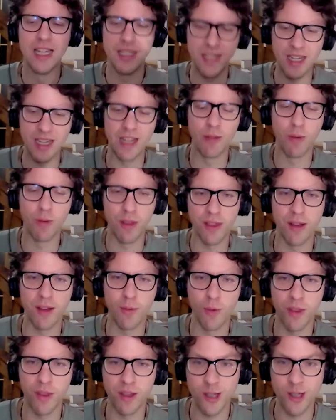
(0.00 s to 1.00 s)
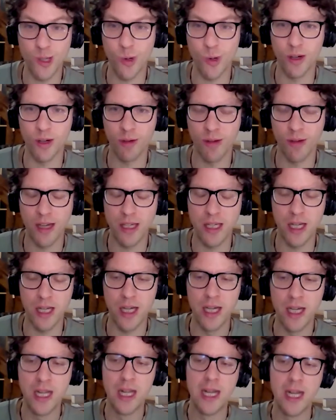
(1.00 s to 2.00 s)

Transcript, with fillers: deal with a torn retina.